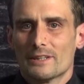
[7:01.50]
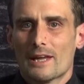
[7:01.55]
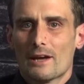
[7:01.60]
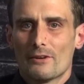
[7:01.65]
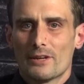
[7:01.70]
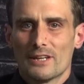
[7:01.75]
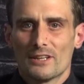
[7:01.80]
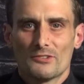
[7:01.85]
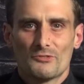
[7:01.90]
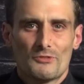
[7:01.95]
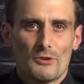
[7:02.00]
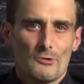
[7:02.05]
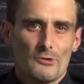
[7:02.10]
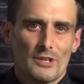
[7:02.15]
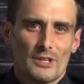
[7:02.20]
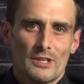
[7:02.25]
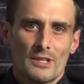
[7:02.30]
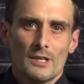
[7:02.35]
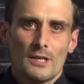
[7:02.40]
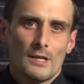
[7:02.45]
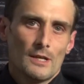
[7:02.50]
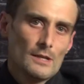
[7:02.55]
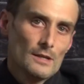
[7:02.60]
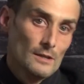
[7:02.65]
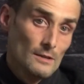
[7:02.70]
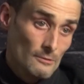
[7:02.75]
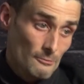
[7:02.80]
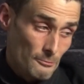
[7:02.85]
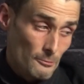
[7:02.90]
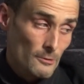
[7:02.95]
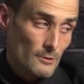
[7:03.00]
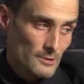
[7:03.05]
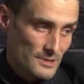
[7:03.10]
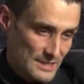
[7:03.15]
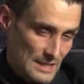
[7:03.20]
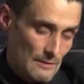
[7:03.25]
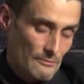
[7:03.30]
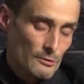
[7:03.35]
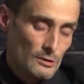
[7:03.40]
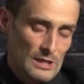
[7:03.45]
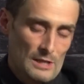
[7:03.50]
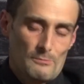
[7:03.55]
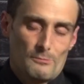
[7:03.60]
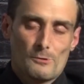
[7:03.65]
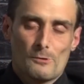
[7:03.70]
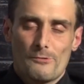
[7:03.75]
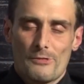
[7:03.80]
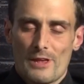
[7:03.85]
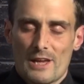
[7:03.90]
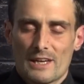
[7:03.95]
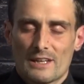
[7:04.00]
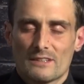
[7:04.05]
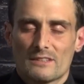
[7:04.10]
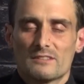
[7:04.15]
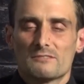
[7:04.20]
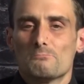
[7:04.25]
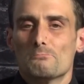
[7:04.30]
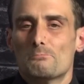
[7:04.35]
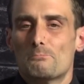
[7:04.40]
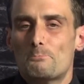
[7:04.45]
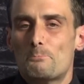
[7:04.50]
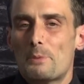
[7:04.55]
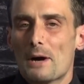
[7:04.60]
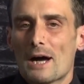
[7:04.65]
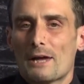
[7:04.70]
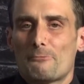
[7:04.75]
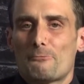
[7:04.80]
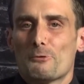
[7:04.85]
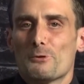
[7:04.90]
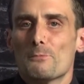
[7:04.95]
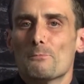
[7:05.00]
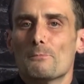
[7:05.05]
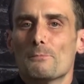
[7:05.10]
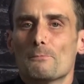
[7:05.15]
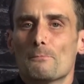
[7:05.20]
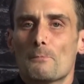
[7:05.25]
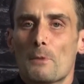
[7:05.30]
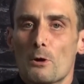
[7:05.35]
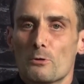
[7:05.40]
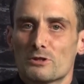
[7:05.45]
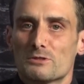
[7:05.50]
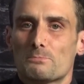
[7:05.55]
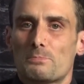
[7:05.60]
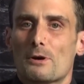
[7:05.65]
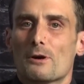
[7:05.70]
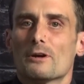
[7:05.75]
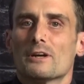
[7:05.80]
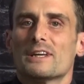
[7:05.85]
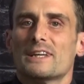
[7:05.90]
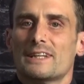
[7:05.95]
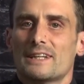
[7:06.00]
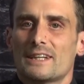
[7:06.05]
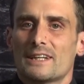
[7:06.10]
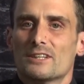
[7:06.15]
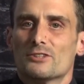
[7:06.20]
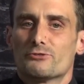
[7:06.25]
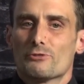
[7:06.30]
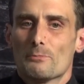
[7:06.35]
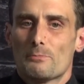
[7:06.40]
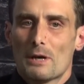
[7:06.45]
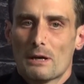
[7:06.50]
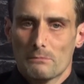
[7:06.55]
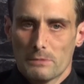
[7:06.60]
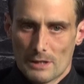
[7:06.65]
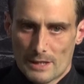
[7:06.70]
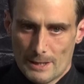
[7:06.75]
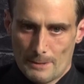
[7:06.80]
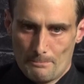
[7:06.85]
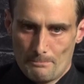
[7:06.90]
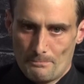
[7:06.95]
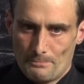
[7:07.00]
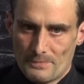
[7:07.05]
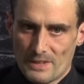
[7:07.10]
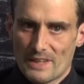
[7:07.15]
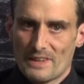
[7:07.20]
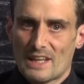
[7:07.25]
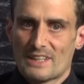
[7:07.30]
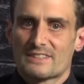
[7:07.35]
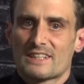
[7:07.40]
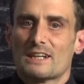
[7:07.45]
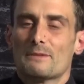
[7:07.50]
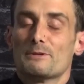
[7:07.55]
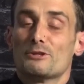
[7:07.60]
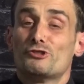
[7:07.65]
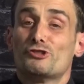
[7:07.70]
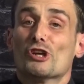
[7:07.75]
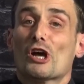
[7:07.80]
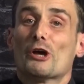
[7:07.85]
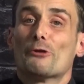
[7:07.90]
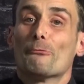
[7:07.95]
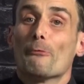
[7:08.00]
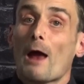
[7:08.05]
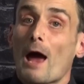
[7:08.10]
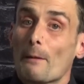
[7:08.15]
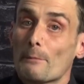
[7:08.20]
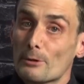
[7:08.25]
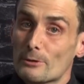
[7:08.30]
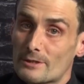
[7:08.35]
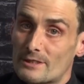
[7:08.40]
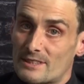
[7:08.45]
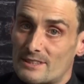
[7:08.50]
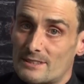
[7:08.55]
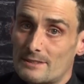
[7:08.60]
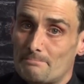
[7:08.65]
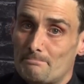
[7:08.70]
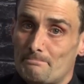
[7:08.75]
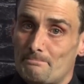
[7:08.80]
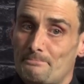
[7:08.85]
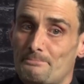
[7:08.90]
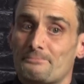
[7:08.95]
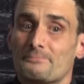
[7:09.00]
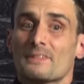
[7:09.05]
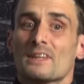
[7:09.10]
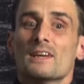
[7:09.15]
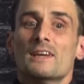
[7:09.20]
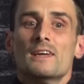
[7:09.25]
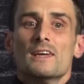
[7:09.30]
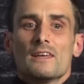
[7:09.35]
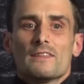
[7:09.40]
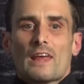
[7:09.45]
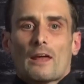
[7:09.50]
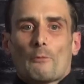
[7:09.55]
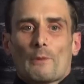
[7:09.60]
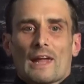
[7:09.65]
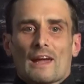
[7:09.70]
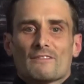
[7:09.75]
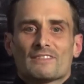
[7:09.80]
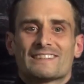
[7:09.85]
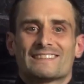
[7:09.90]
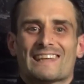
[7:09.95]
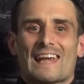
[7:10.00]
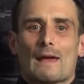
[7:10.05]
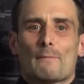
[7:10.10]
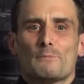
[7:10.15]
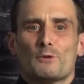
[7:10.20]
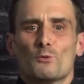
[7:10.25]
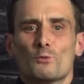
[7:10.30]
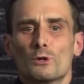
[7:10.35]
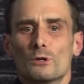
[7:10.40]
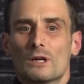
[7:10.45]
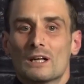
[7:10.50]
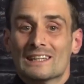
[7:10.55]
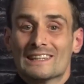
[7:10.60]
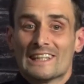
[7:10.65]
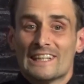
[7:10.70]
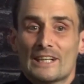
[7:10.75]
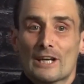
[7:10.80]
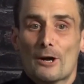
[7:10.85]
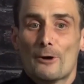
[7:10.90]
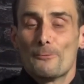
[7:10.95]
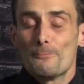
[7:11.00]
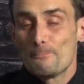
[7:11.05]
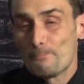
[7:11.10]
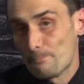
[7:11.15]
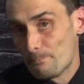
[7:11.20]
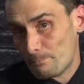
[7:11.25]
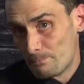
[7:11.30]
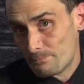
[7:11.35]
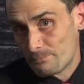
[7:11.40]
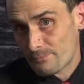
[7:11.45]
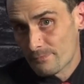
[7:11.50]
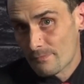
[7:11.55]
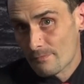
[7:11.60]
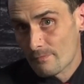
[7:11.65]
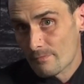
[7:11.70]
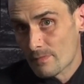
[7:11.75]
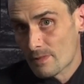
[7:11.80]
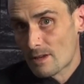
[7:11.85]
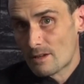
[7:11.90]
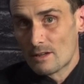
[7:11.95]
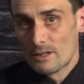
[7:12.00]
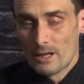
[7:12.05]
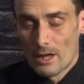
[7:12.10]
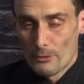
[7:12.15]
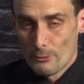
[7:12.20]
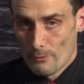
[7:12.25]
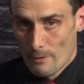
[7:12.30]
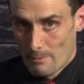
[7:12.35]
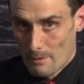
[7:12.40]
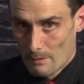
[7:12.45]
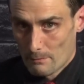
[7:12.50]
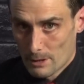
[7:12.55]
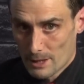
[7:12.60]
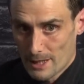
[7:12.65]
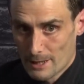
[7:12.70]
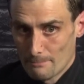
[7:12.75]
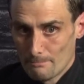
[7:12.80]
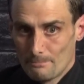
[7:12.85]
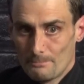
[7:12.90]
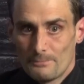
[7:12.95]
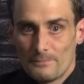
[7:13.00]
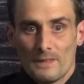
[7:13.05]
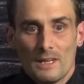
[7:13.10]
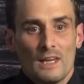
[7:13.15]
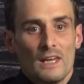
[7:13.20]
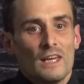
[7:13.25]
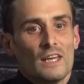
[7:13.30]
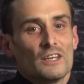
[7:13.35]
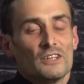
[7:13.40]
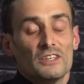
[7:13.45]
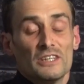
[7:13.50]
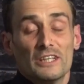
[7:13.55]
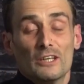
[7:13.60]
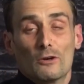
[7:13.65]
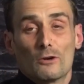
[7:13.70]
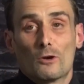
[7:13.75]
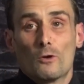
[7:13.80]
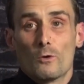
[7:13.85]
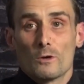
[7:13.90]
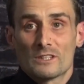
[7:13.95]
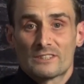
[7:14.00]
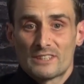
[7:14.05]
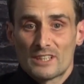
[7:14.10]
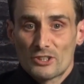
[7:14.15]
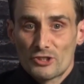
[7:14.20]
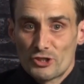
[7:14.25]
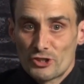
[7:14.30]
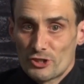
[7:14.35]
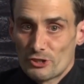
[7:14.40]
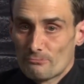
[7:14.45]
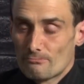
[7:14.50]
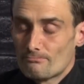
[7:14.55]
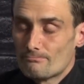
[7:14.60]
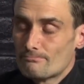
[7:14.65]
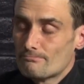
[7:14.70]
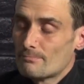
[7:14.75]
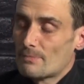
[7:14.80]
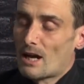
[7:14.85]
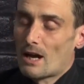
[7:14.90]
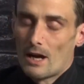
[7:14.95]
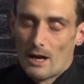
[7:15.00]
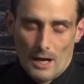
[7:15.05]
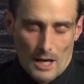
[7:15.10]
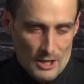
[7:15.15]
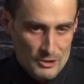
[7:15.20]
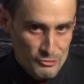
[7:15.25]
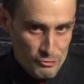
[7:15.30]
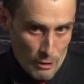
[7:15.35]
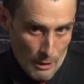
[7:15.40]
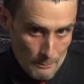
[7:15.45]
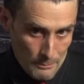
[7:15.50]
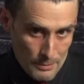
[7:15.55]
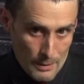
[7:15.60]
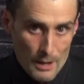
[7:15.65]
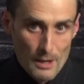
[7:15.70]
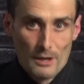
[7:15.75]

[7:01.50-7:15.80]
Now, he has voted for several liberal things, but for the most part, he is Republican. And that's going to be John Roberts. Then we have Samuel Alito, another Republican. Neil Gorsuch, a Trump